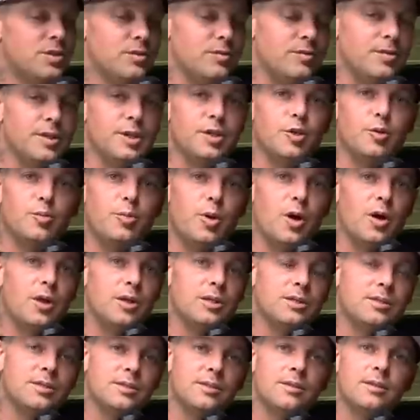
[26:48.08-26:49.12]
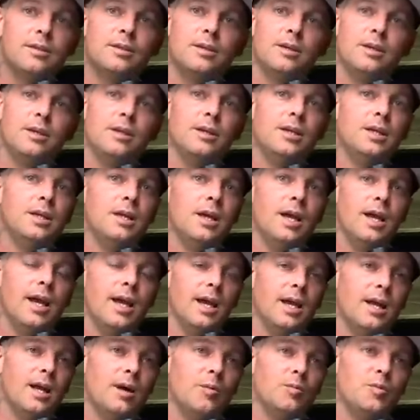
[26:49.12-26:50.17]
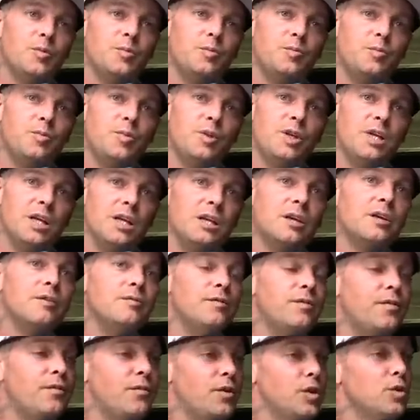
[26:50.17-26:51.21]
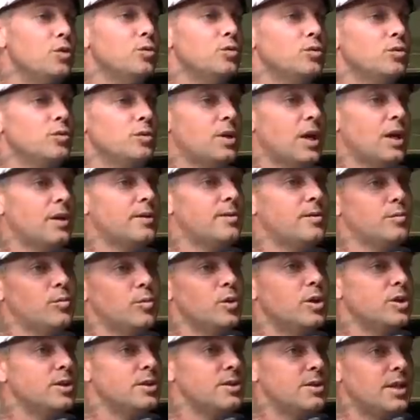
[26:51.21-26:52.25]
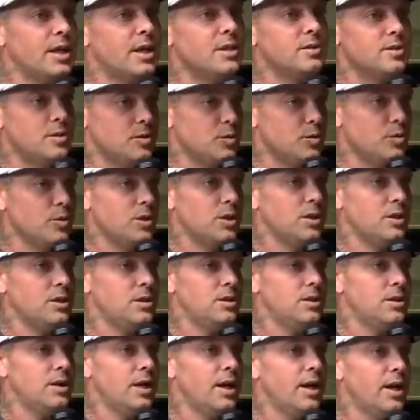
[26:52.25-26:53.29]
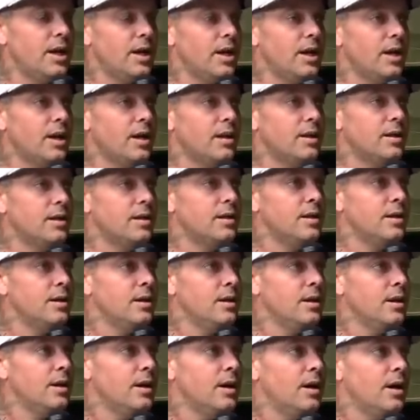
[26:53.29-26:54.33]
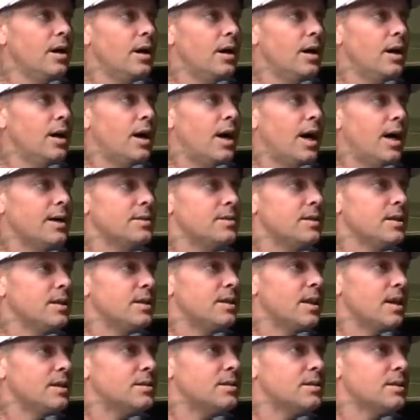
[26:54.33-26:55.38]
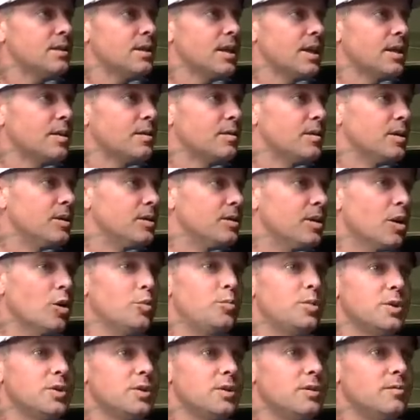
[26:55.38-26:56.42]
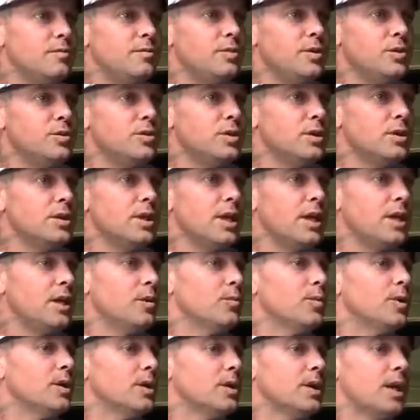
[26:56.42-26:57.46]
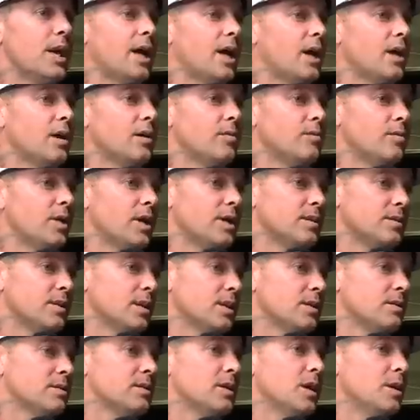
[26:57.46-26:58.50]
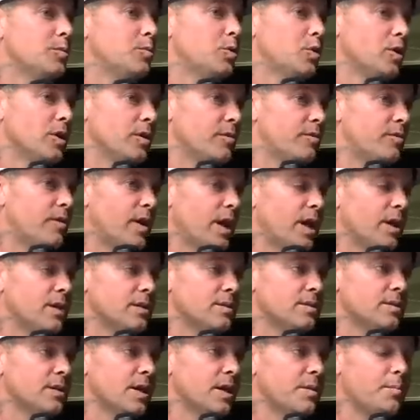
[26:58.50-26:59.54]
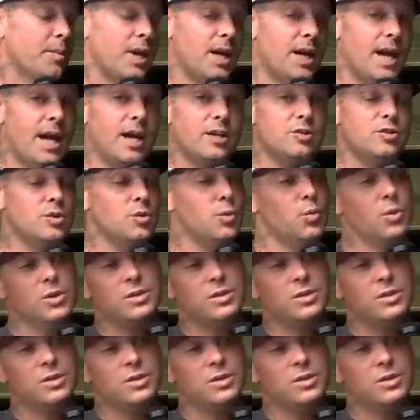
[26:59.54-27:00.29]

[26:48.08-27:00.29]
video parts, and I would get confused as to what stance you were, and I think that's the, like the dopest confusion anyone can have as like a skateboarding fan. It's like, man, actually, what